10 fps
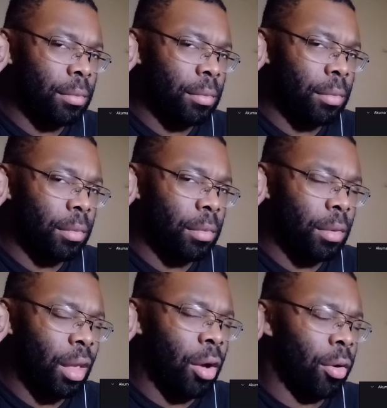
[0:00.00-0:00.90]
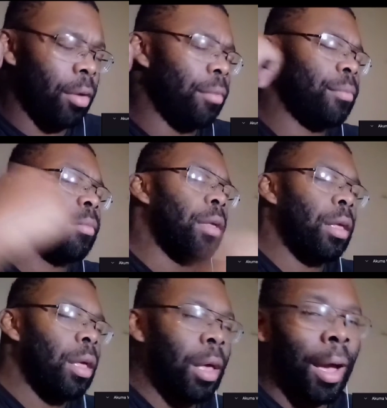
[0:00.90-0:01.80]
I don't know. I,
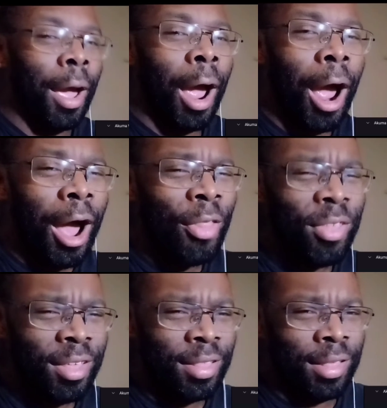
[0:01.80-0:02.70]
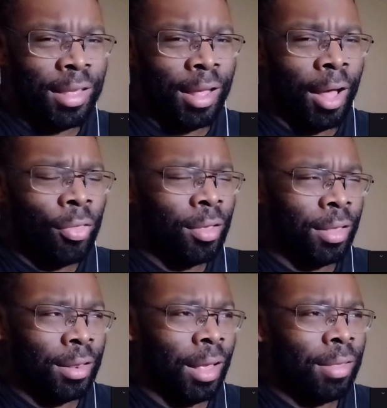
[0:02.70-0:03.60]
I think the I think the next
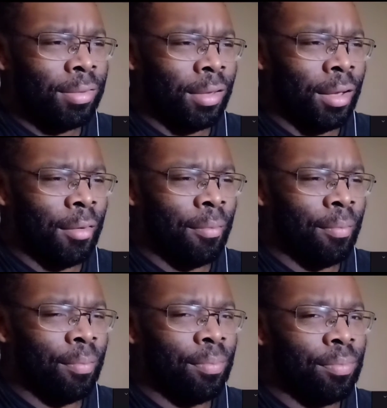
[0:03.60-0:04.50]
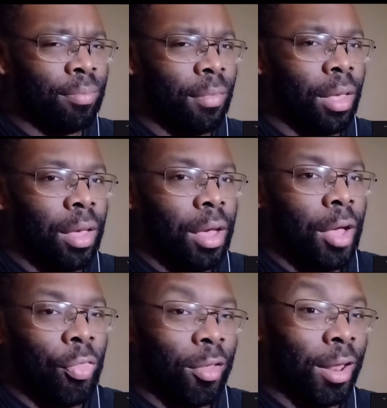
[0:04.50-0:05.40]
um the
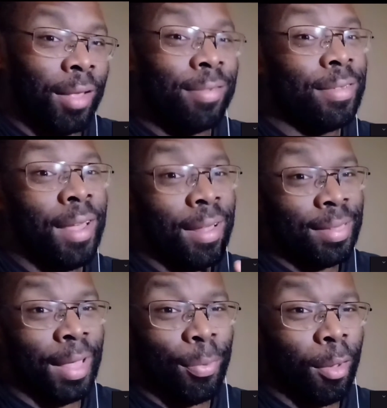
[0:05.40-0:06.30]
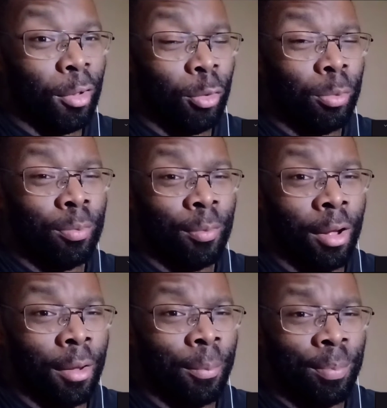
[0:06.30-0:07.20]
next Deathrow um
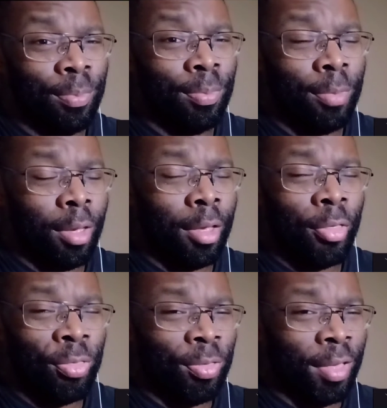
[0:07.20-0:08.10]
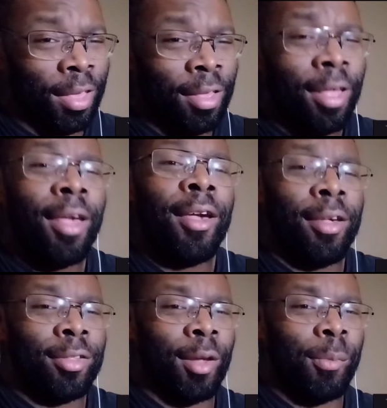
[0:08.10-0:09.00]
thing is gonna be
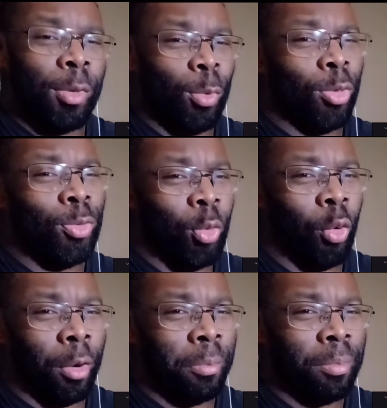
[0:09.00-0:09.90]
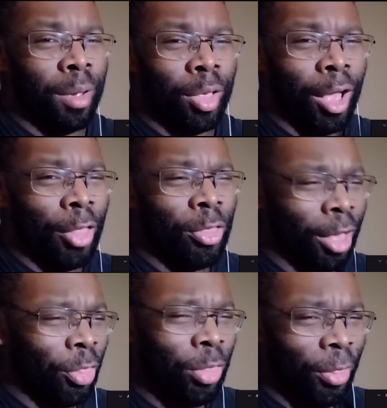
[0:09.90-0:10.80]
with Storm. I, I think I, I think I
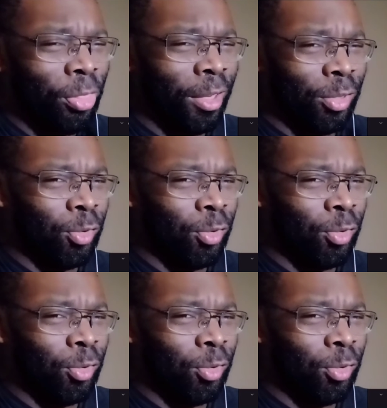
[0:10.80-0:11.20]
saw it.